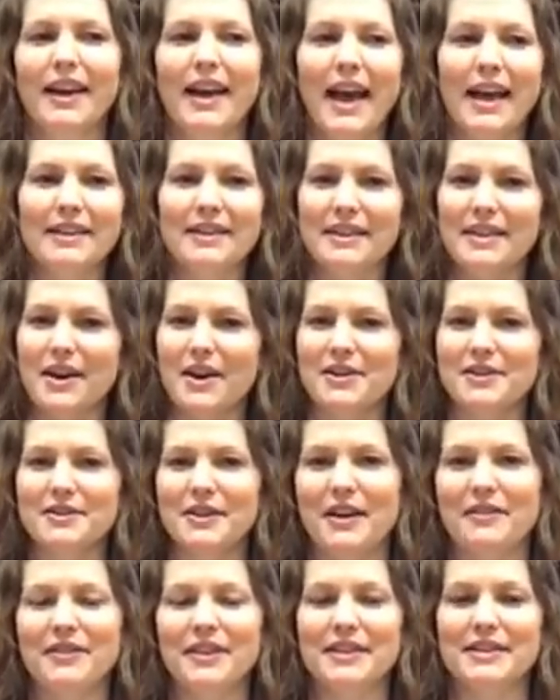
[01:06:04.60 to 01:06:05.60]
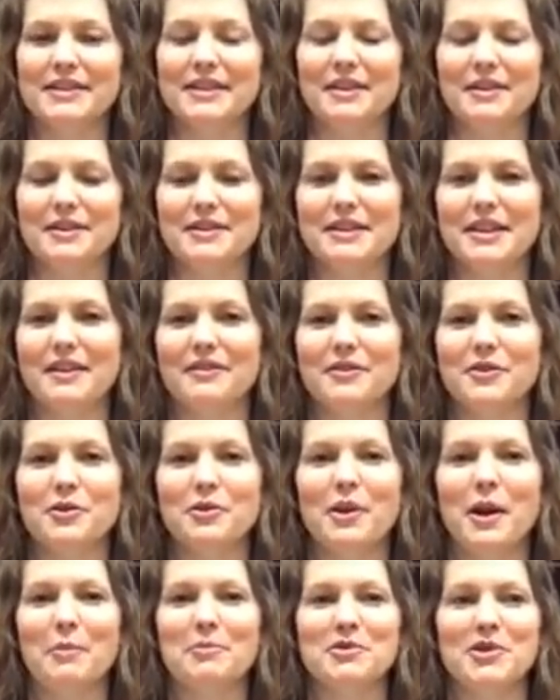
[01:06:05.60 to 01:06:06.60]
And then they also have this other stuff,
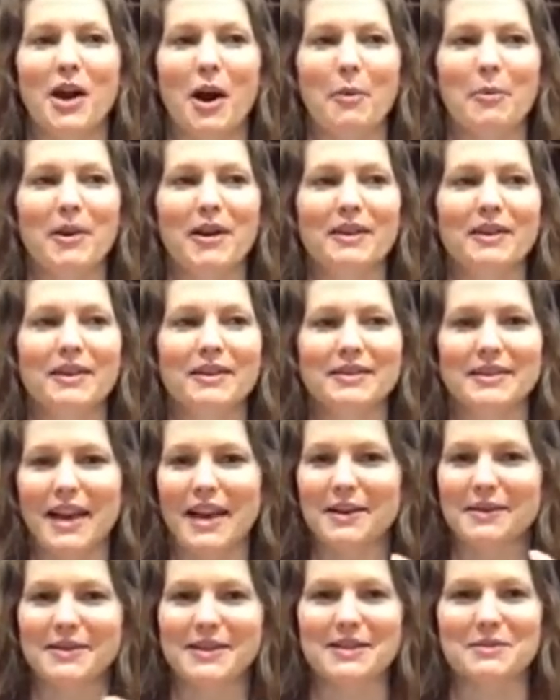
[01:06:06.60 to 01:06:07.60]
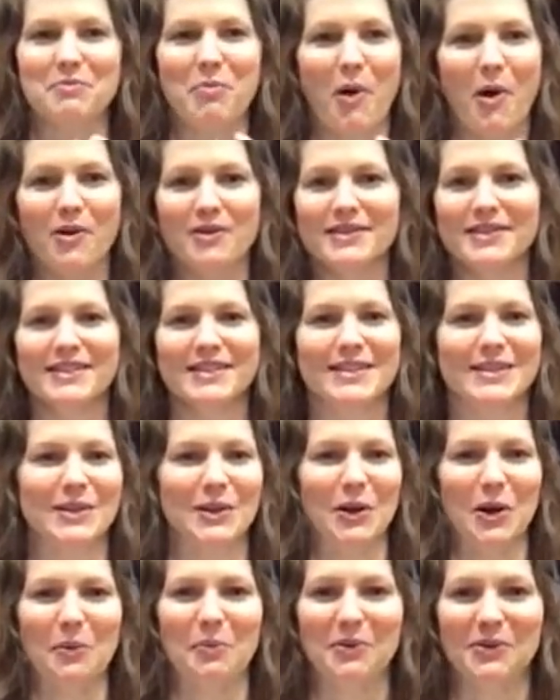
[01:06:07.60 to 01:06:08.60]
gulab jamun, that's like these balls and syrup.